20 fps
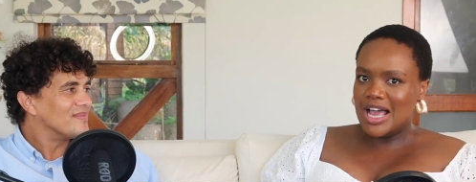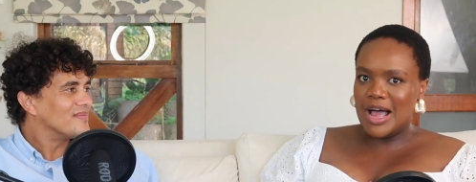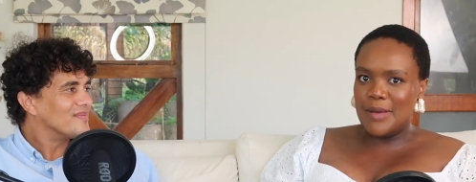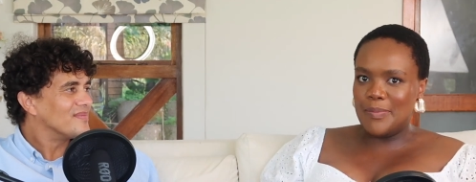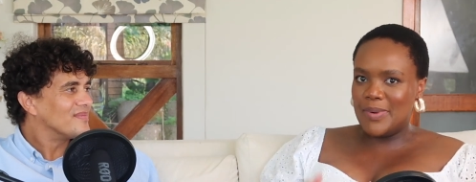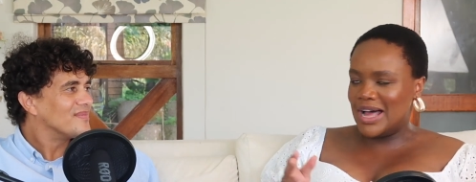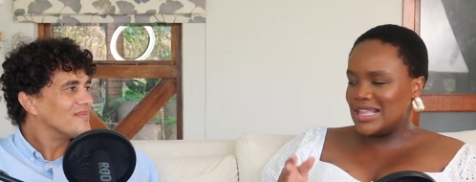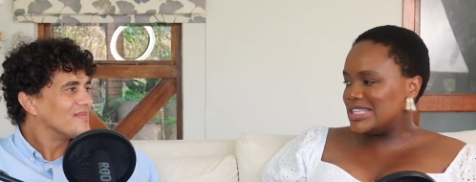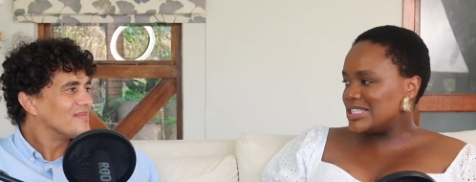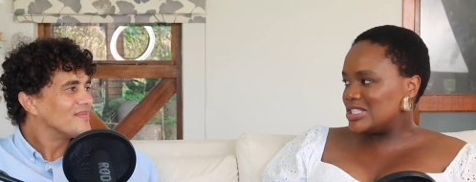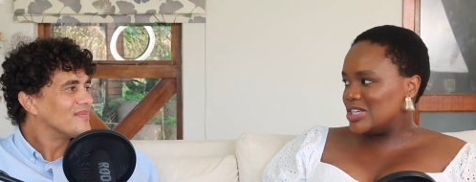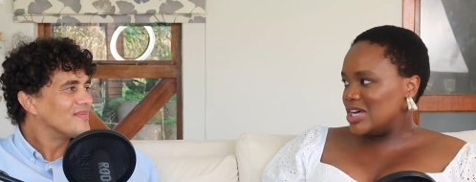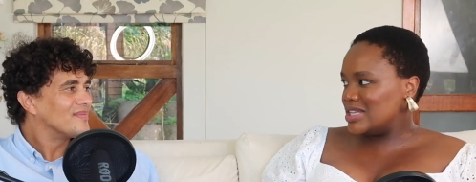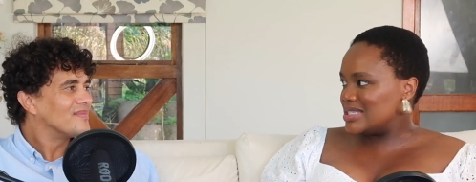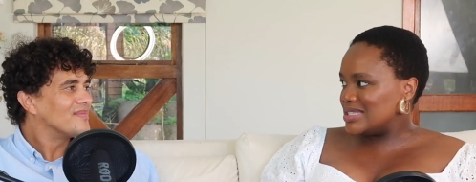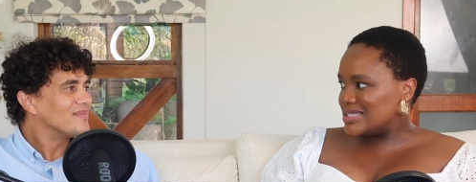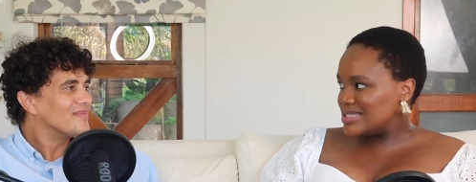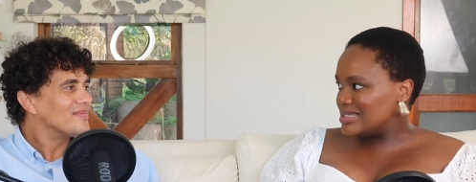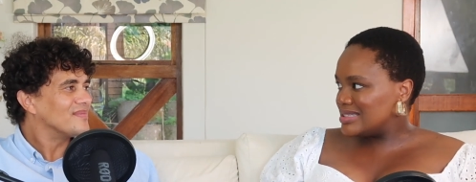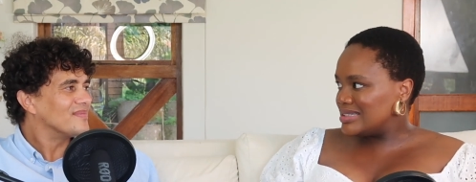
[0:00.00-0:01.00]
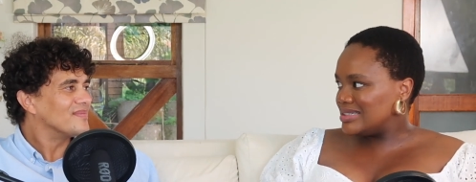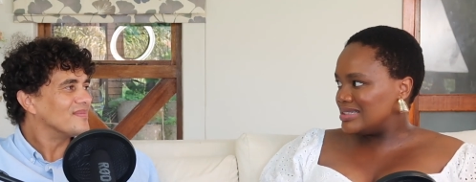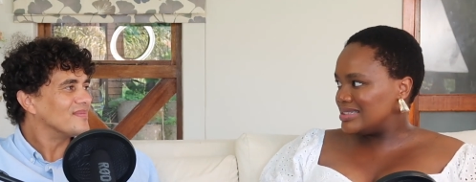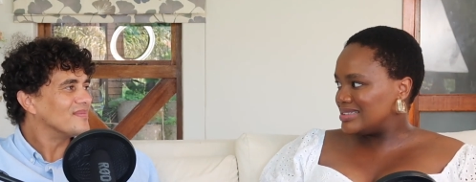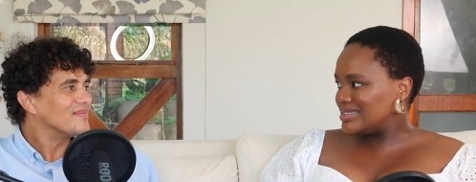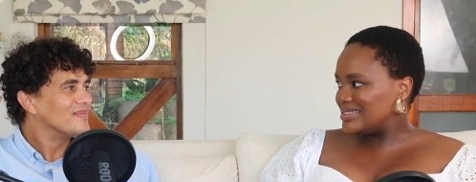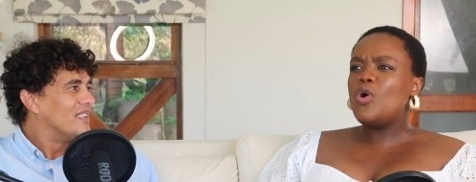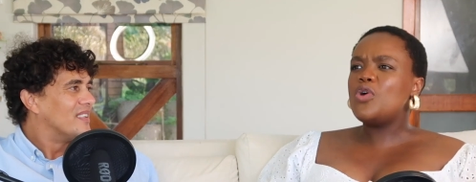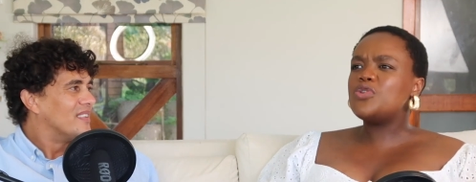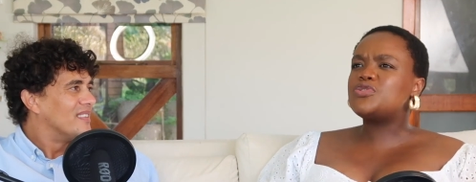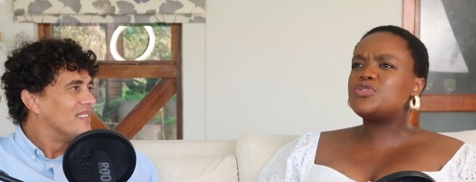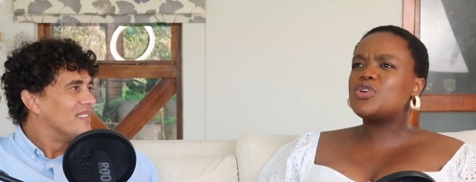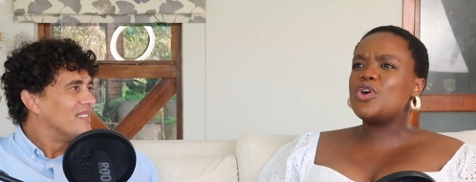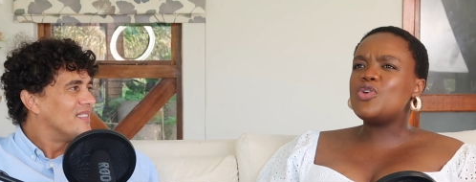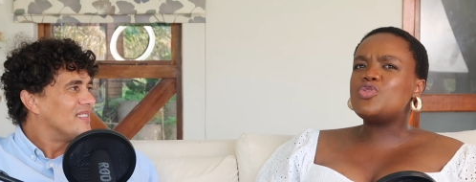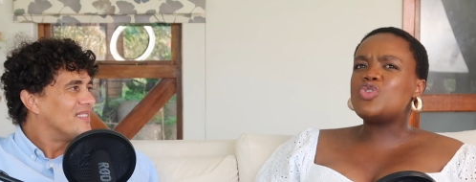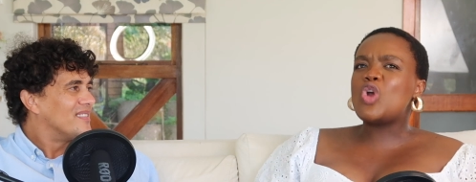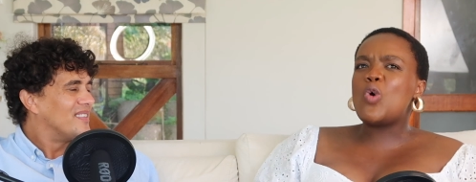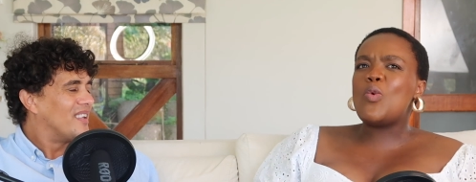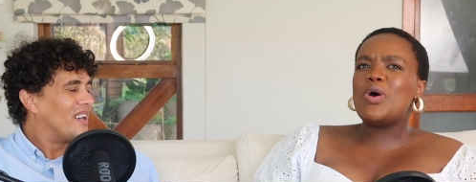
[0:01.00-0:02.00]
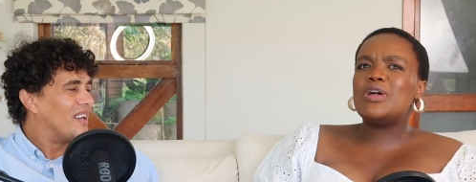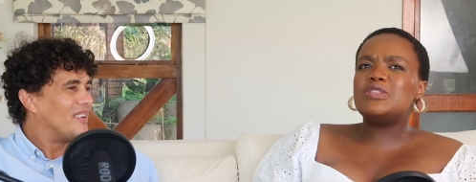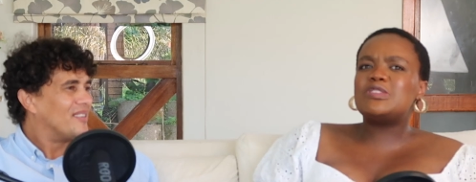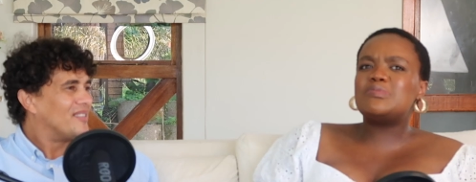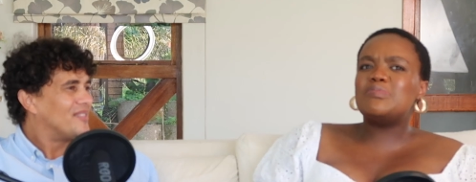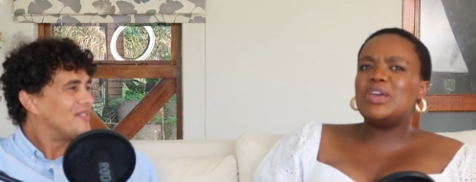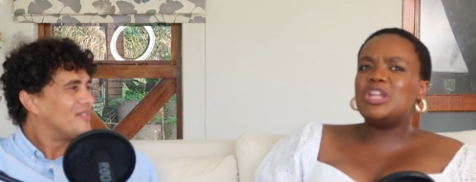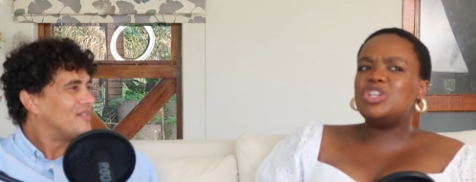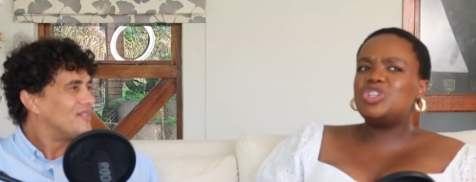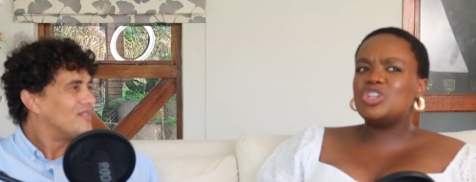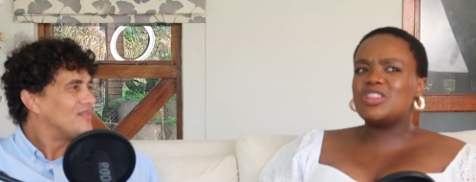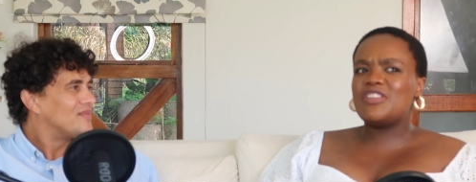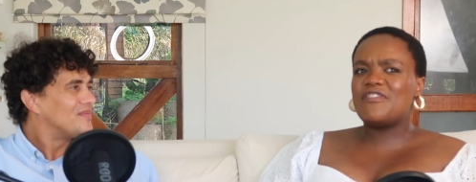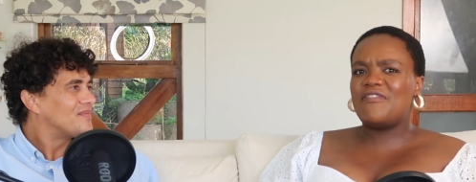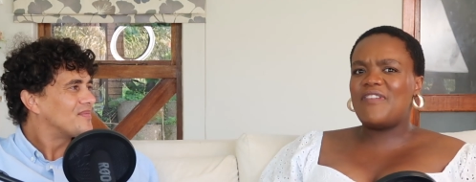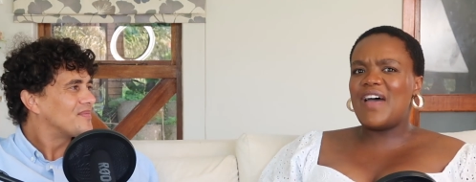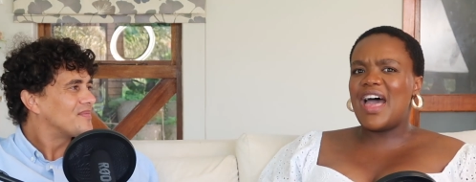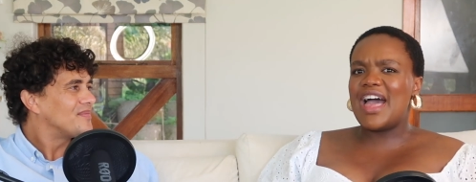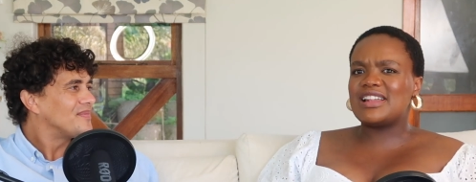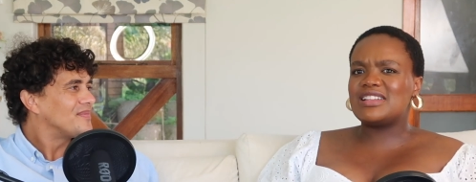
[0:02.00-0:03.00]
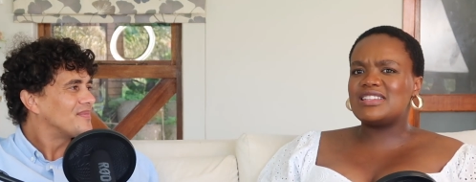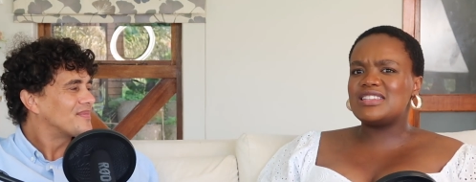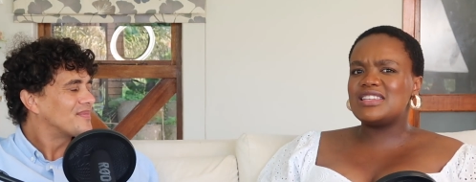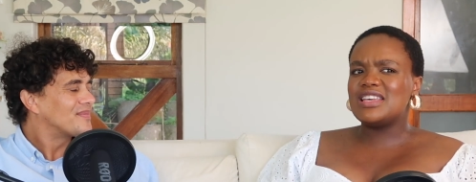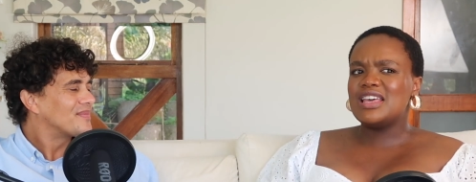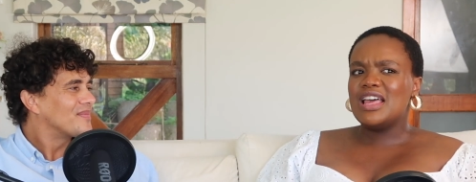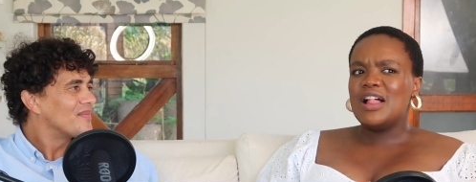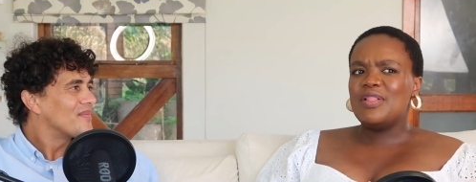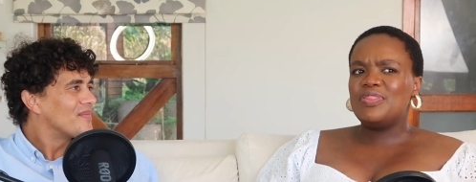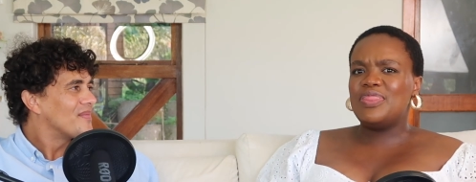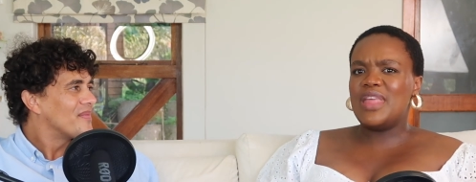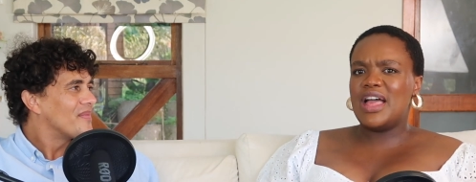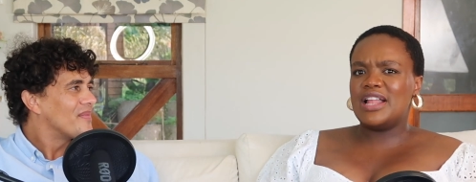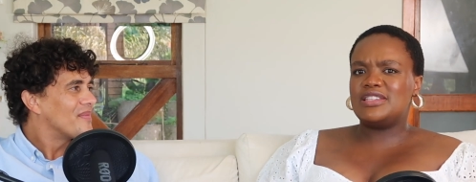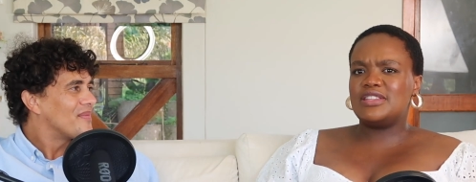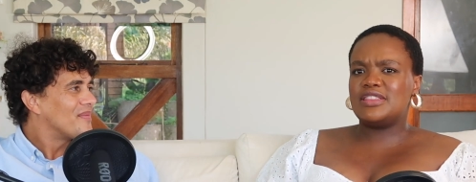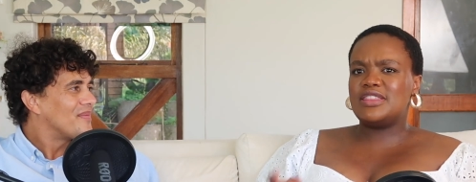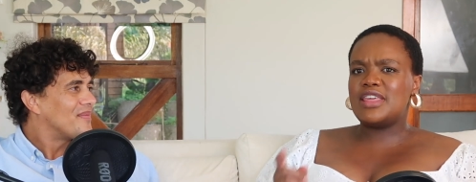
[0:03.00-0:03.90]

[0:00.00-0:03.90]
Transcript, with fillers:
Speaker 1: about this nonsense? Mm. Also, no, one's mentioned the fact that